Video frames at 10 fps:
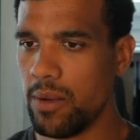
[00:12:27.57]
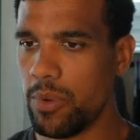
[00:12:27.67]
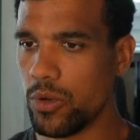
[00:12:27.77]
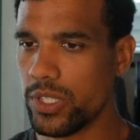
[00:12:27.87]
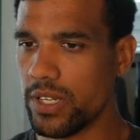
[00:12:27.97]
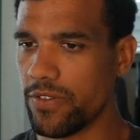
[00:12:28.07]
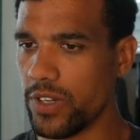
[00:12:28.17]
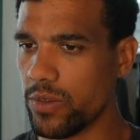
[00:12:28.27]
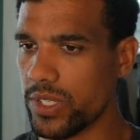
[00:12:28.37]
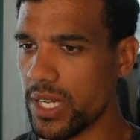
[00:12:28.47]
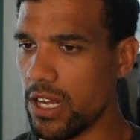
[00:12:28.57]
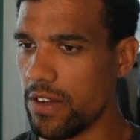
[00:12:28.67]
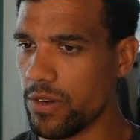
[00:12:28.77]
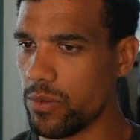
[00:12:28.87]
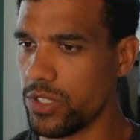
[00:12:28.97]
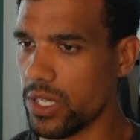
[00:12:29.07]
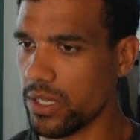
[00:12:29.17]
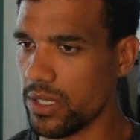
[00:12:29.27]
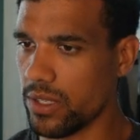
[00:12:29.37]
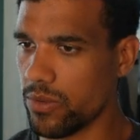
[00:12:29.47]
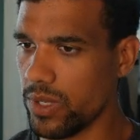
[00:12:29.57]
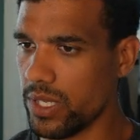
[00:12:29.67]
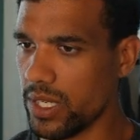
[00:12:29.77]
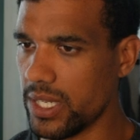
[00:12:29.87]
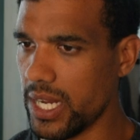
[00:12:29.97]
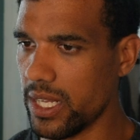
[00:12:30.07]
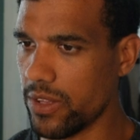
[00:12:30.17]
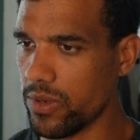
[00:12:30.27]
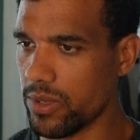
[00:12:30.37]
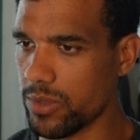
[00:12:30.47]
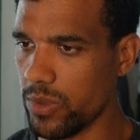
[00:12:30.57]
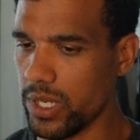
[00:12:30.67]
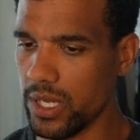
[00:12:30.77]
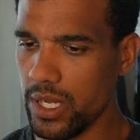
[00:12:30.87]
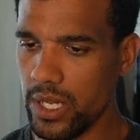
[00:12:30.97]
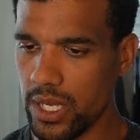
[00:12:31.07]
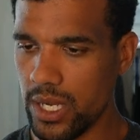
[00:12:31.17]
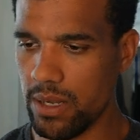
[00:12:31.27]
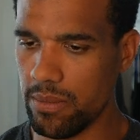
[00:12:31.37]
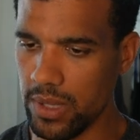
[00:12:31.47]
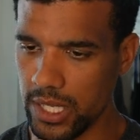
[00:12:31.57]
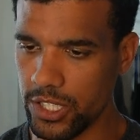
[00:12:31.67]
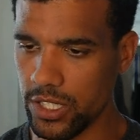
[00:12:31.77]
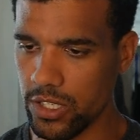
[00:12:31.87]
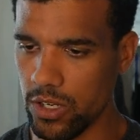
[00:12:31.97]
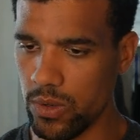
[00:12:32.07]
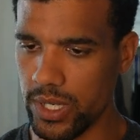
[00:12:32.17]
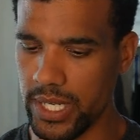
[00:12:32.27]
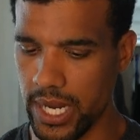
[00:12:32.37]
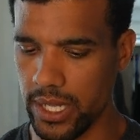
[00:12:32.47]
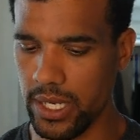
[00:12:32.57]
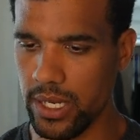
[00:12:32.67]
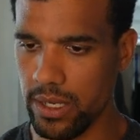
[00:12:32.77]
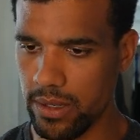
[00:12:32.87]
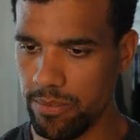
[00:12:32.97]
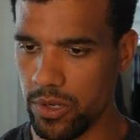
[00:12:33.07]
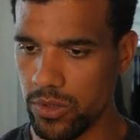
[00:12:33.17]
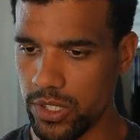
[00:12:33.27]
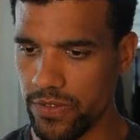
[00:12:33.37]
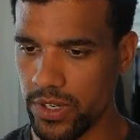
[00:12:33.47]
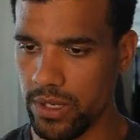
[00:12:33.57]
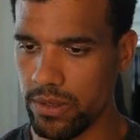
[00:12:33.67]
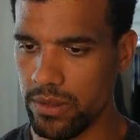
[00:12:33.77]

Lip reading: Posting frequency. How often would you like to do? Daily, 3 times a week? Let's just go with daily posts for now.